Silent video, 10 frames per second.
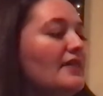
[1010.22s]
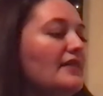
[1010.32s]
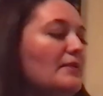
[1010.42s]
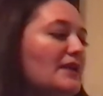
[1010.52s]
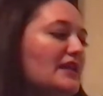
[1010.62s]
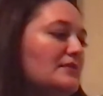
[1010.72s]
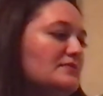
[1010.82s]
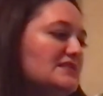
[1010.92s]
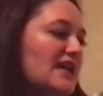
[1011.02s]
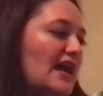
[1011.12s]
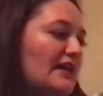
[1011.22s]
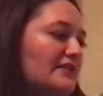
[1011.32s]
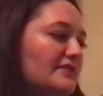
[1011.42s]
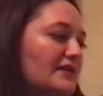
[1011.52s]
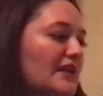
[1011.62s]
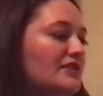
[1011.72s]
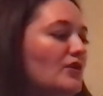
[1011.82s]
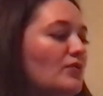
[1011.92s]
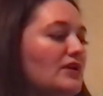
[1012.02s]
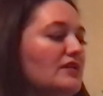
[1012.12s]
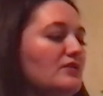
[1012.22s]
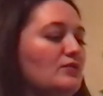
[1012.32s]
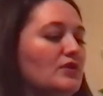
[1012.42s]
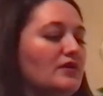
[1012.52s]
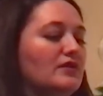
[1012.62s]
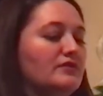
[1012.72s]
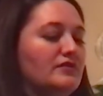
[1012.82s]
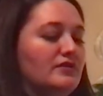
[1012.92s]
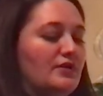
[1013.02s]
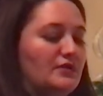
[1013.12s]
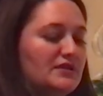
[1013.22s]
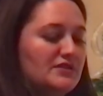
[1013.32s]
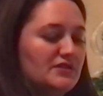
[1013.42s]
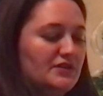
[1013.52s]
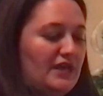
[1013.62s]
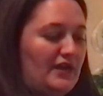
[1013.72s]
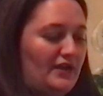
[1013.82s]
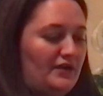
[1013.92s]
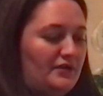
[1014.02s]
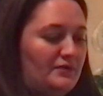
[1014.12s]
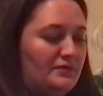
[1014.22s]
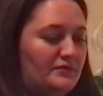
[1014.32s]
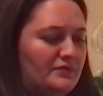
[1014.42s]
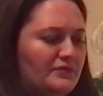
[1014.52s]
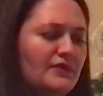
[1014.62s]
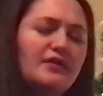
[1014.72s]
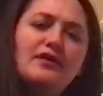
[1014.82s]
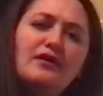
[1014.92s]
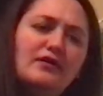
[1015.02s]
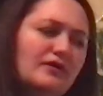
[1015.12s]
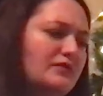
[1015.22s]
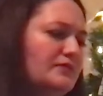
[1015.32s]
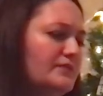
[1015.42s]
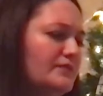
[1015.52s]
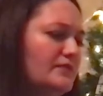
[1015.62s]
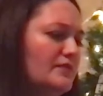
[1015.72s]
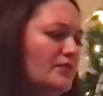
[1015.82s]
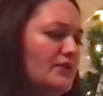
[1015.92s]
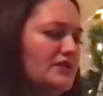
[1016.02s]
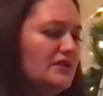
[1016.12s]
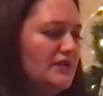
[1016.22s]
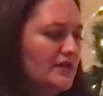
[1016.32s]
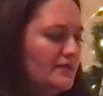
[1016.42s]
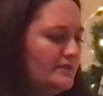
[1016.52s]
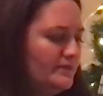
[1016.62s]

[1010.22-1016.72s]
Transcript: That made him sad, and no one in the world noticed or cared. Oh, poor Duncan.